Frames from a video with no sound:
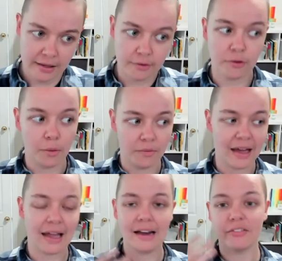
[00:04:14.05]
So that
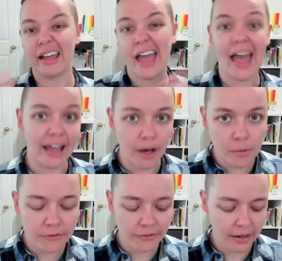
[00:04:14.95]
kind of like echo
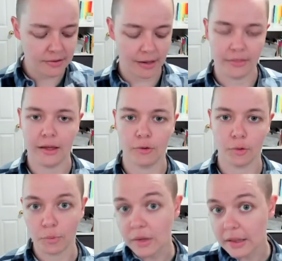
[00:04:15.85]
effect, I think, is a
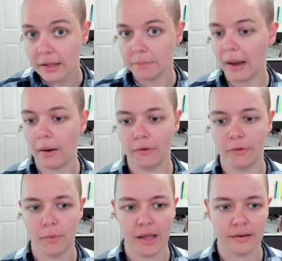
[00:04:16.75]
really powerful
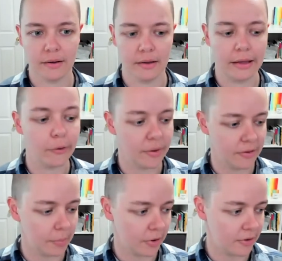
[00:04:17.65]
way to increase
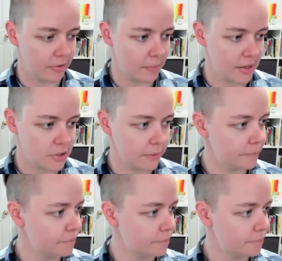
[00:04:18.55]
participation.